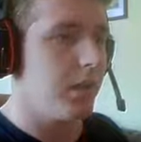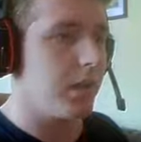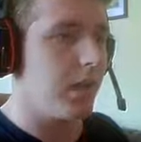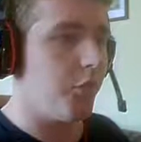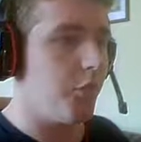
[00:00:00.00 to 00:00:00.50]

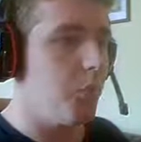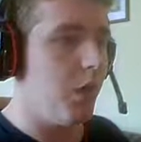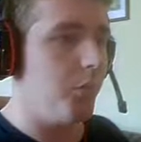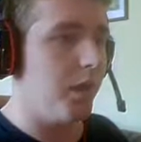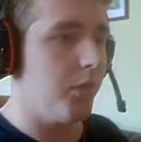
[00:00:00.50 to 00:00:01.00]
Okay, so
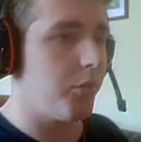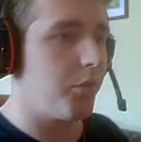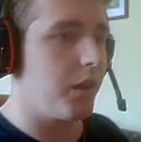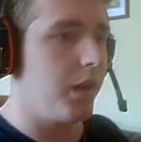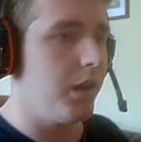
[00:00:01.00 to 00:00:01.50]
what? Are we in
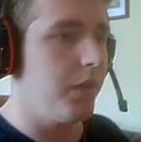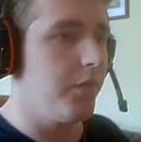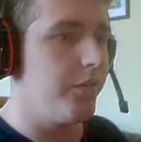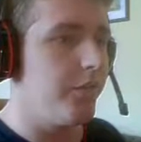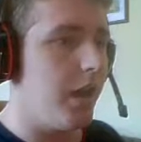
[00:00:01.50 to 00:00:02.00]
some kind
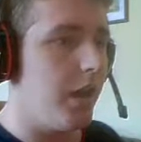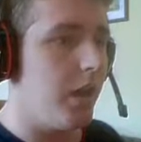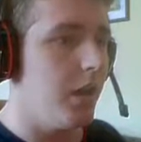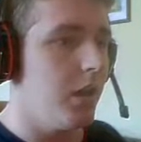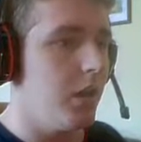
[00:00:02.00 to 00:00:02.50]
of
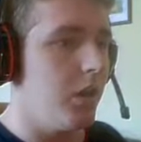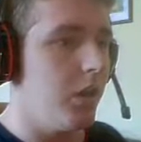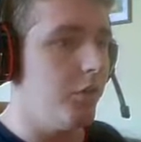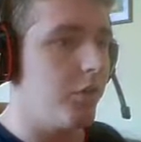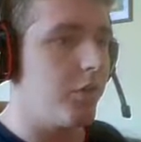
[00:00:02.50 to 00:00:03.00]
uh,
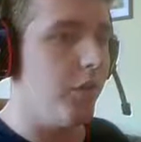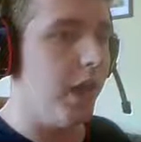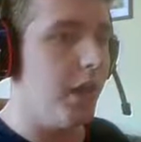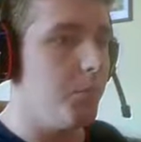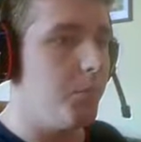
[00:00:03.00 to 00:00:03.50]

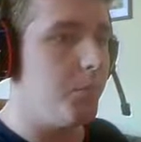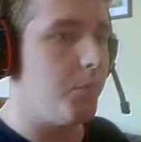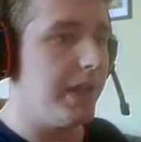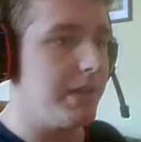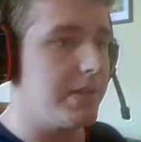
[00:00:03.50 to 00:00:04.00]
underground
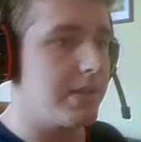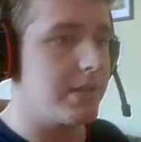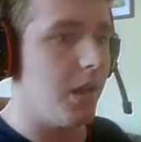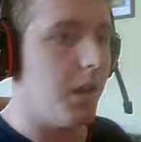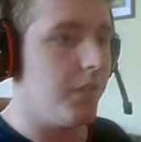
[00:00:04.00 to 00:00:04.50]
base
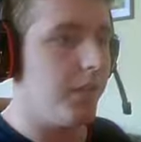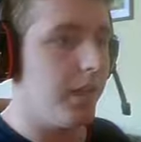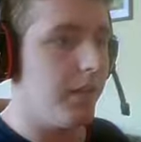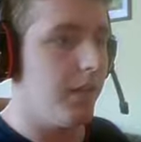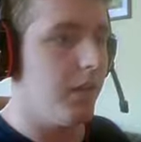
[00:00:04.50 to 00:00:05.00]
type
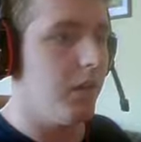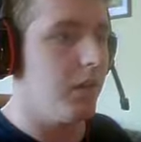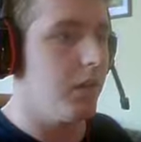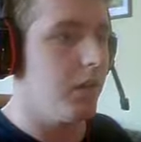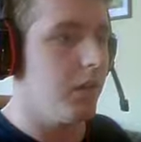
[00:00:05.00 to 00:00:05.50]
thing then?
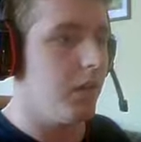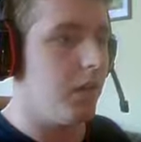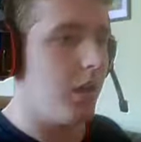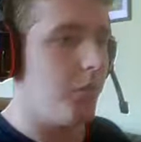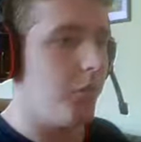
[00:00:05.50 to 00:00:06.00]

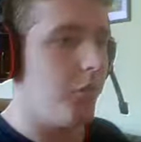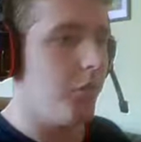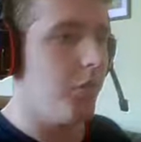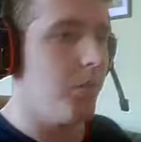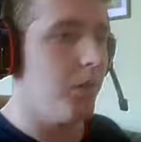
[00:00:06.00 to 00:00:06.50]
I
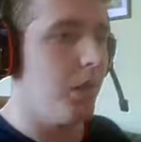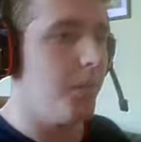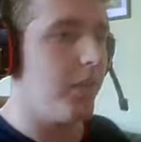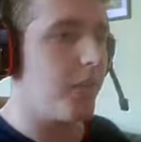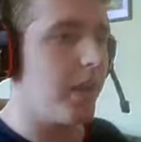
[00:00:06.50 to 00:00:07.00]
presume. I
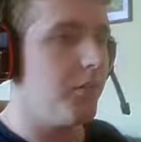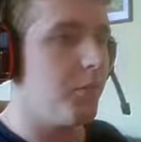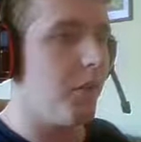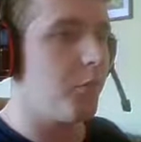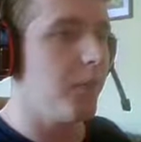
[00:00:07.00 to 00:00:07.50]
mean, this game
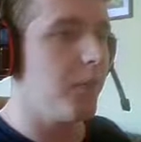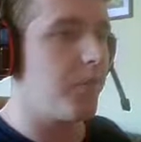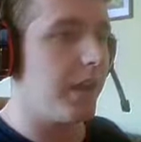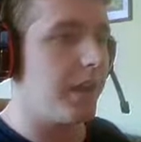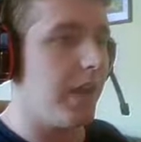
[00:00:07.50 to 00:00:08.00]
reminds me
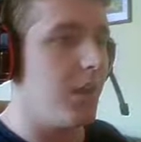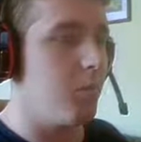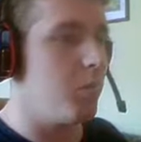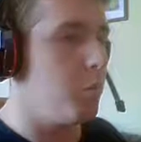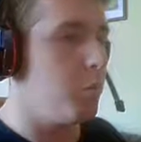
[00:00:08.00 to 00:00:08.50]
of that
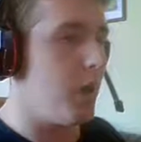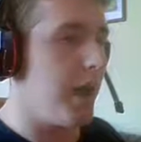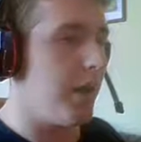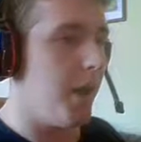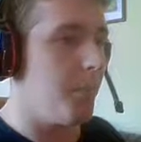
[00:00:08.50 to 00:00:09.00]
game called
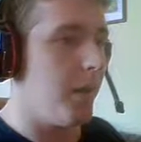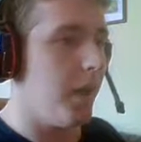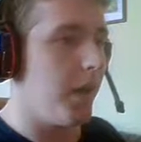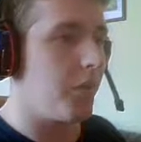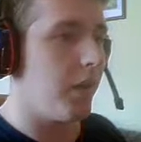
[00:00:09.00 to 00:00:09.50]
Where Am
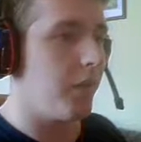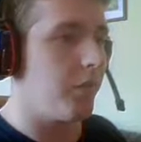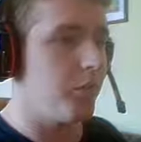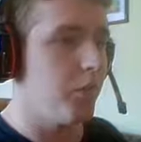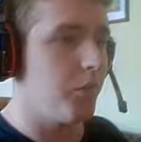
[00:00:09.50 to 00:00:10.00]
I? It's
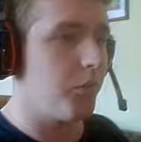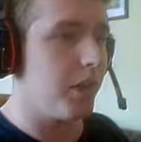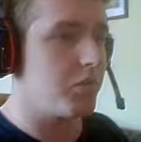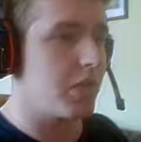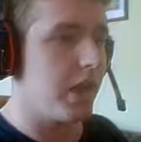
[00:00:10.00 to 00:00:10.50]
like the rooms
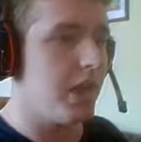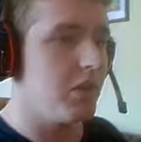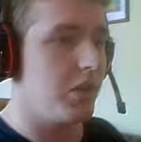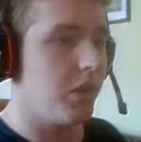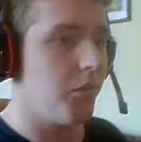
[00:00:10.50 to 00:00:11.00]
keep
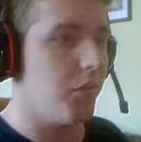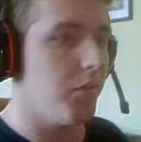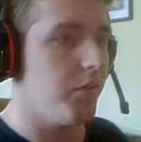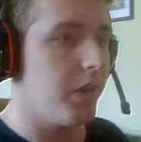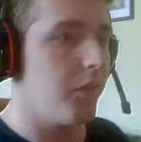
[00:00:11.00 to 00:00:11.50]
changing or
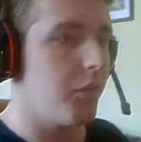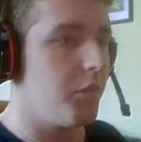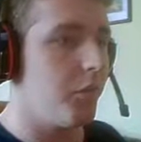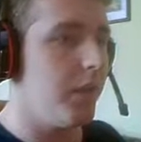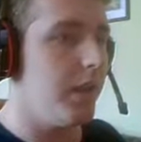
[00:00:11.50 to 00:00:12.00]
something, because I
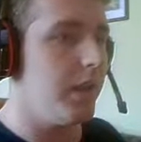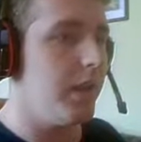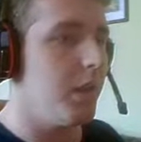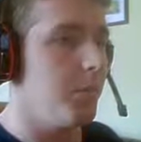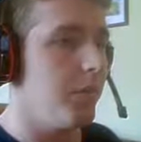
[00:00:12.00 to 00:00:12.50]
wasn't
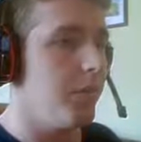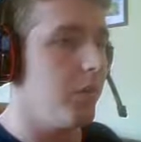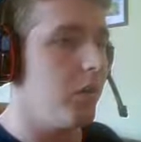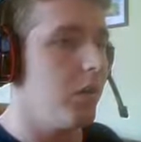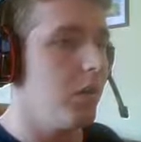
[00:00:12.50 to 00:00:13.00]
in here
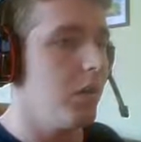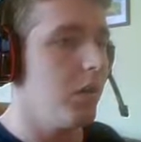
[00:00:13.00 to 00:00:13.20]
before.